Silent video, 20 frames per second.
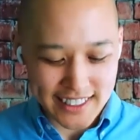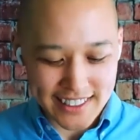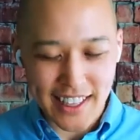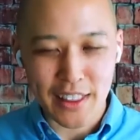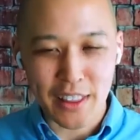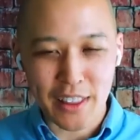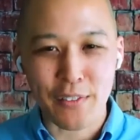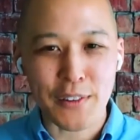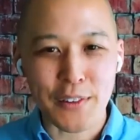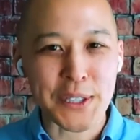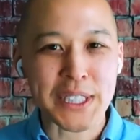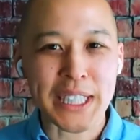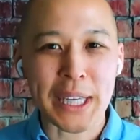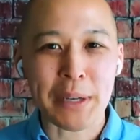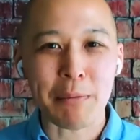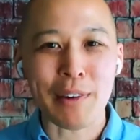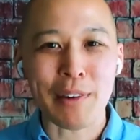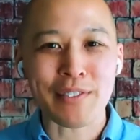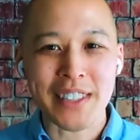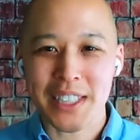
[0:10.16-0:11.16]
this is not the first
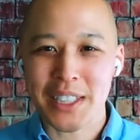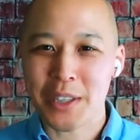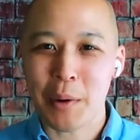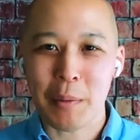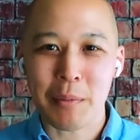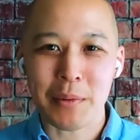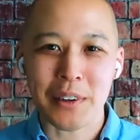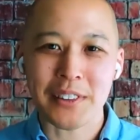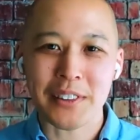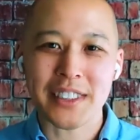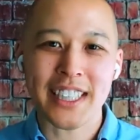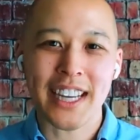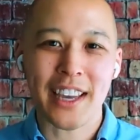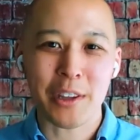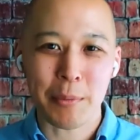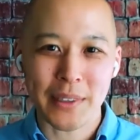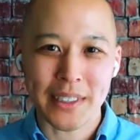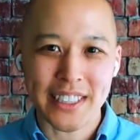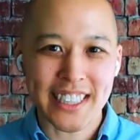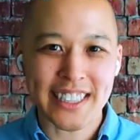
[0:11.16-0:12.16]
time we've done a webinar
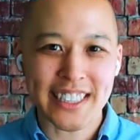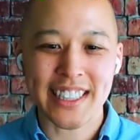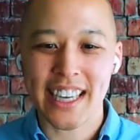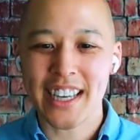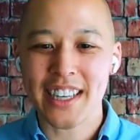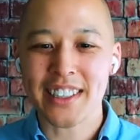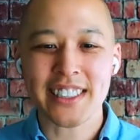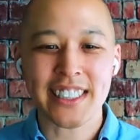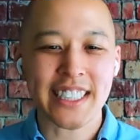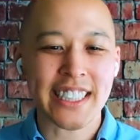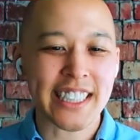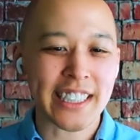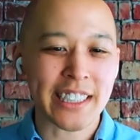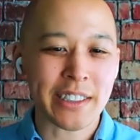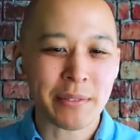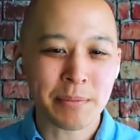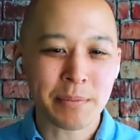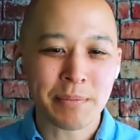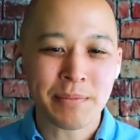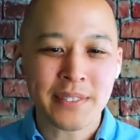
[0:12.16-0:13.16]
together, but Nick
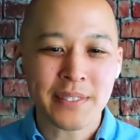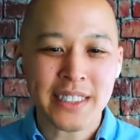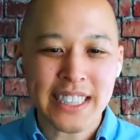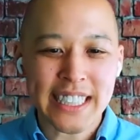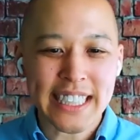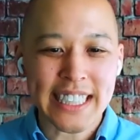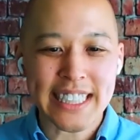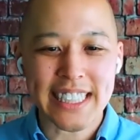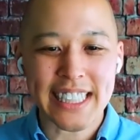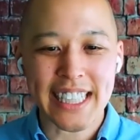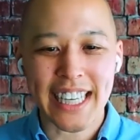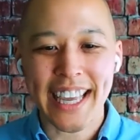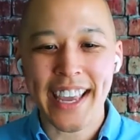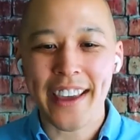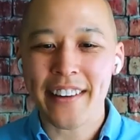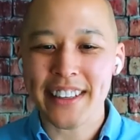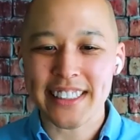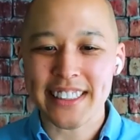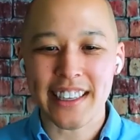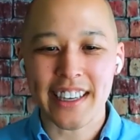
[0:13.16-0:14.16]
Cegelski, he's an
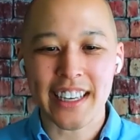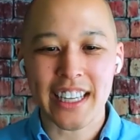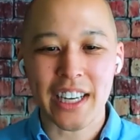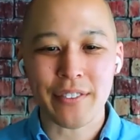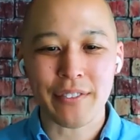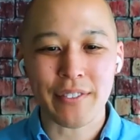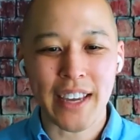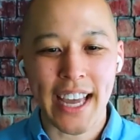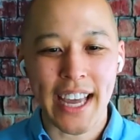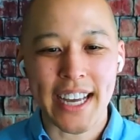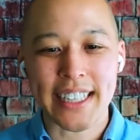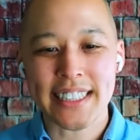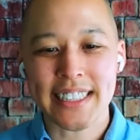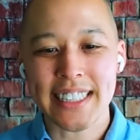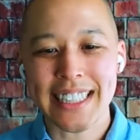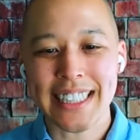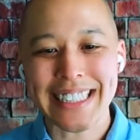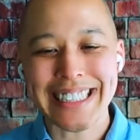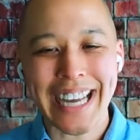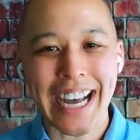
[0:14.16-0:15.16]
account executive
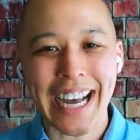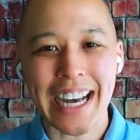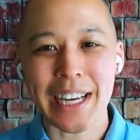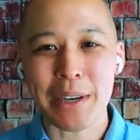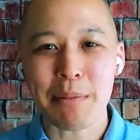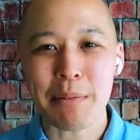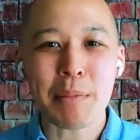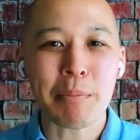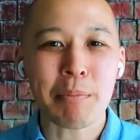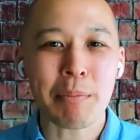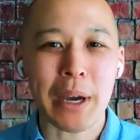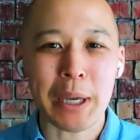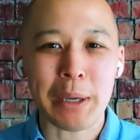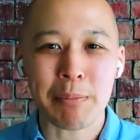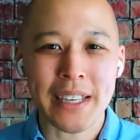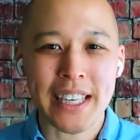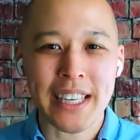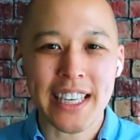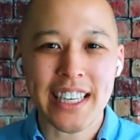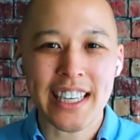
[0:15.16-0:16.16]
at Time
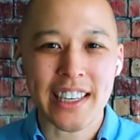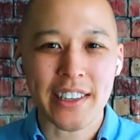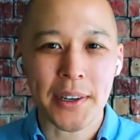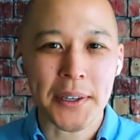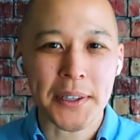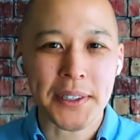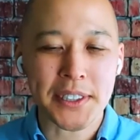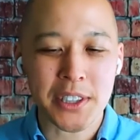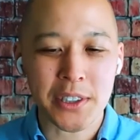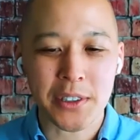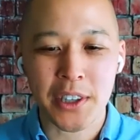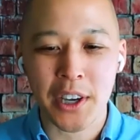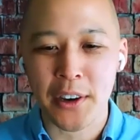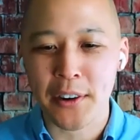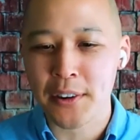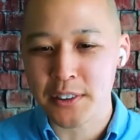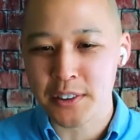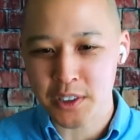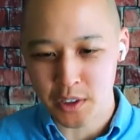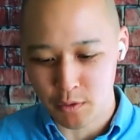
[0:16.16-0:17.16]
by Ping and also
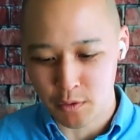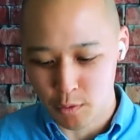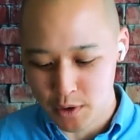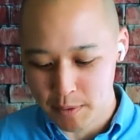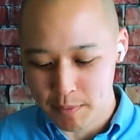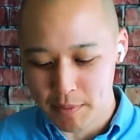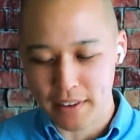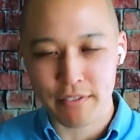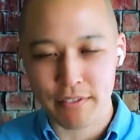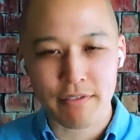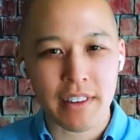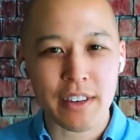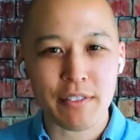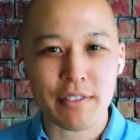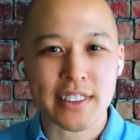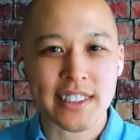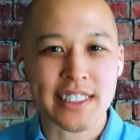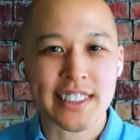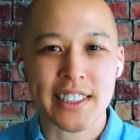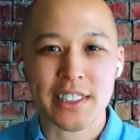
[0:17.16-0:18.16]
co-host of one of my
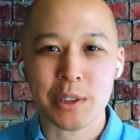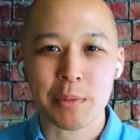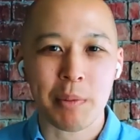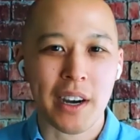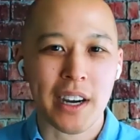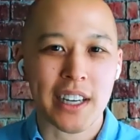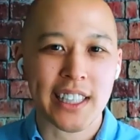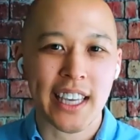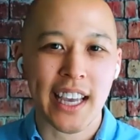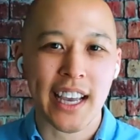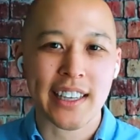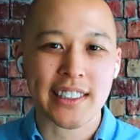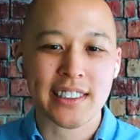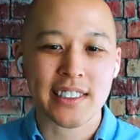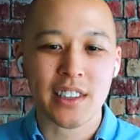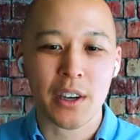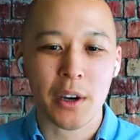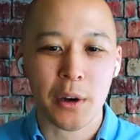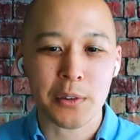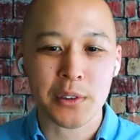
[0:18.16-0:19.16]
favorite sales
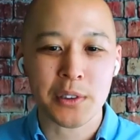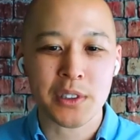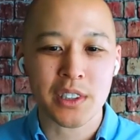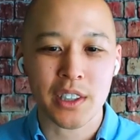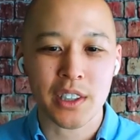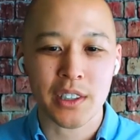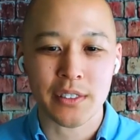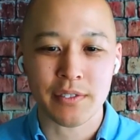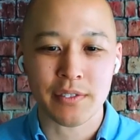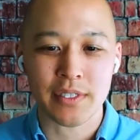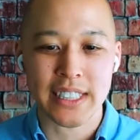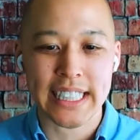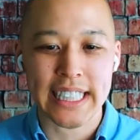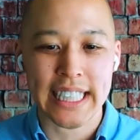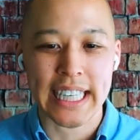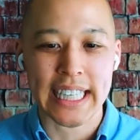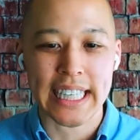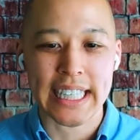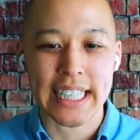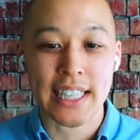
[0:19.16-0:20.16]
podcasts, host of
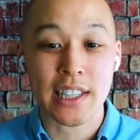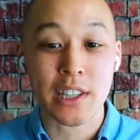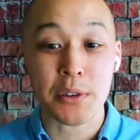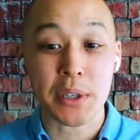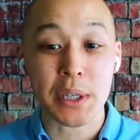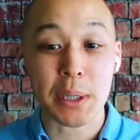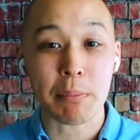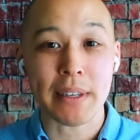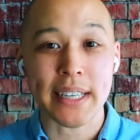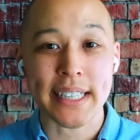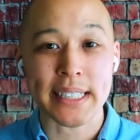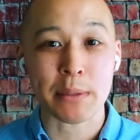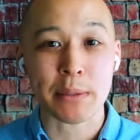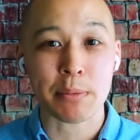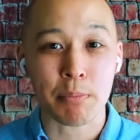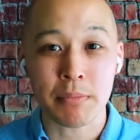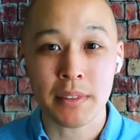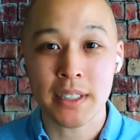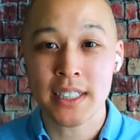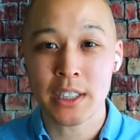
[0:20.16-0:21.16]
the 30
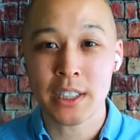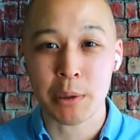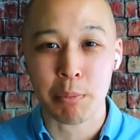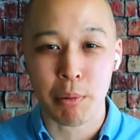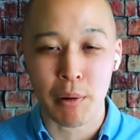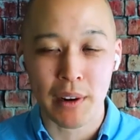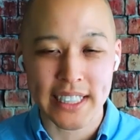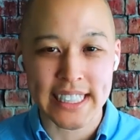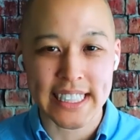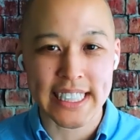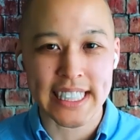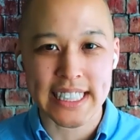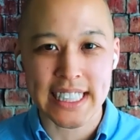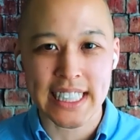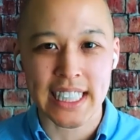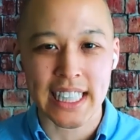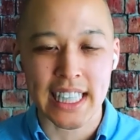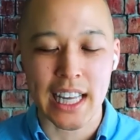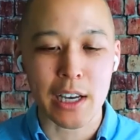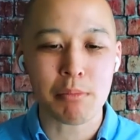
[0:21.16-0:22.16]
Minutes to
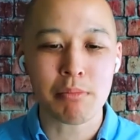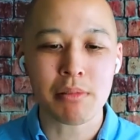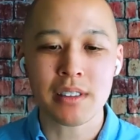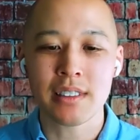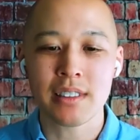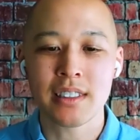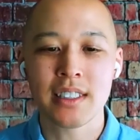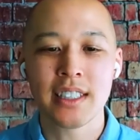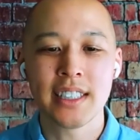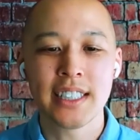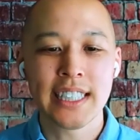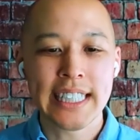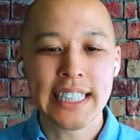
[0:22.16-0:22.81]
President's Club.